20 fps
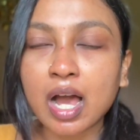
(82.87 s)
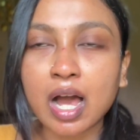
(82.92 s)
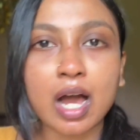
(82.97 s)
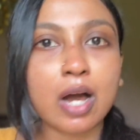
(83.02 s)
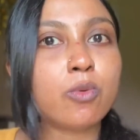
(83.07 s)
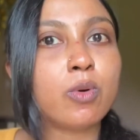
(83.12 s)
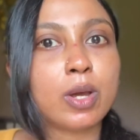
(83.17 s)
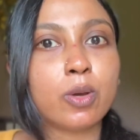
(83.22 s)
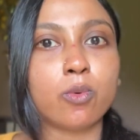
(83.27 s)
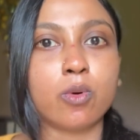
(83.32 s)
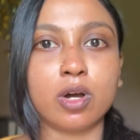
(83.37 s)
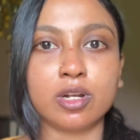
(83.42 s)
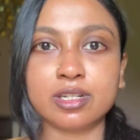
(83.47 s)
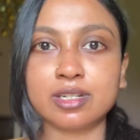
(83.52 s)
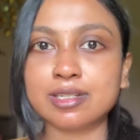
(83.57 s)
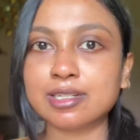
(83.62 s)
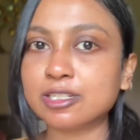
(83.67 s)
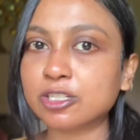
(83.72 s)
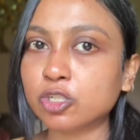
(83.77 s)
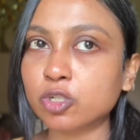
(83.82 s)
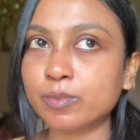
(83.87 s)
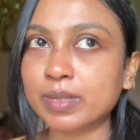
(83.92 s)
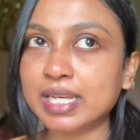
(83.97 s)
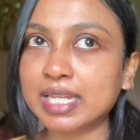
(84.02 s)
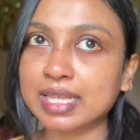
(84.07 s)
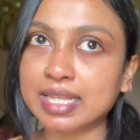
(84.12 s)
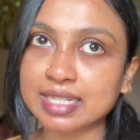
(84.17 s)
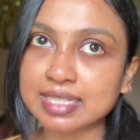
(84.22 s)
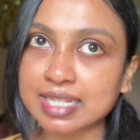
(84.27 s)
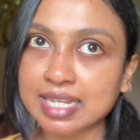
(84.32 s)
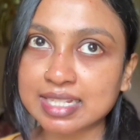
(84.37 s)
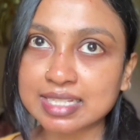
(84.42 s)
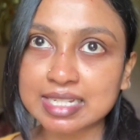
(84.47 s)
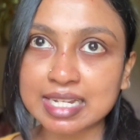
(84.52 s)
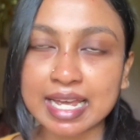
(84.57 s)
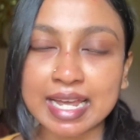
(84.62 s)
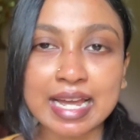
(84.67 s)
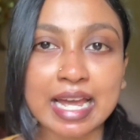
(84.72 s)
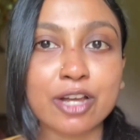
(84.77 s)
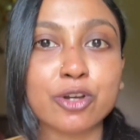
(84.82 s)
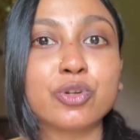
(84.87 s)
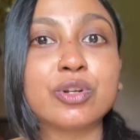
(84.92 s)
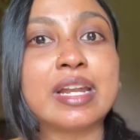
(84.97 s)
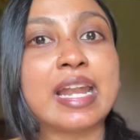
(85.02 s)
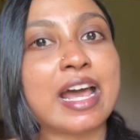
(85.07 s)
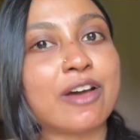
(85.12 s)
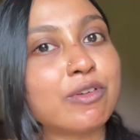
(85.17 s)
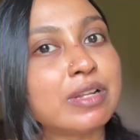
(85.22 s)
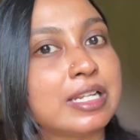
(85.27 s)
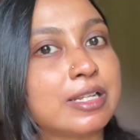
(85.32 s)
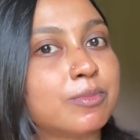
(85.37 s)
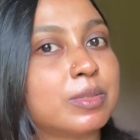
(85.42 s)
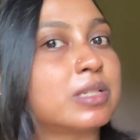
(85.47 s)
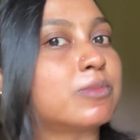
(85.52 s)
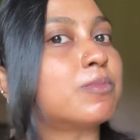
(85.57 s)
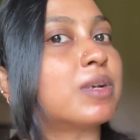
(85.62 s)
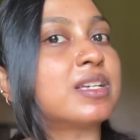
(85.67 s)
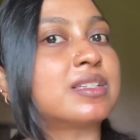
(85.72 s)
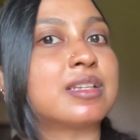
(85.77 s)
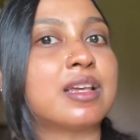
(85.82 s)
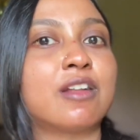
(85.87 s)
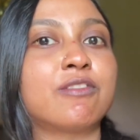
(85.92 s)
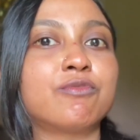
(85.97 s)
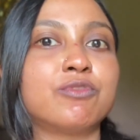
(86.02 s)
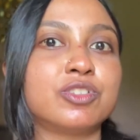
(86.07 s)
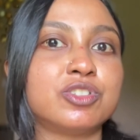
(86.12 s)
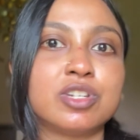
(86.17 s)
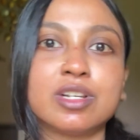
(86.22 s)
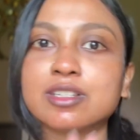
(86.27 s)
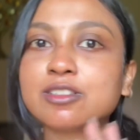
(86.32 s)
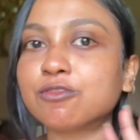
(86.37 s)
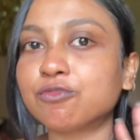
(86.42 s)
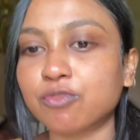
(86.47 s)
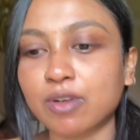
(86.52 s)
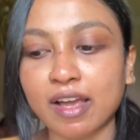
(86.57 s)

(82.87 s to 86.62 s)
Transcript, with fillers: how i wanted it to be in the sense like i could never limit myself with just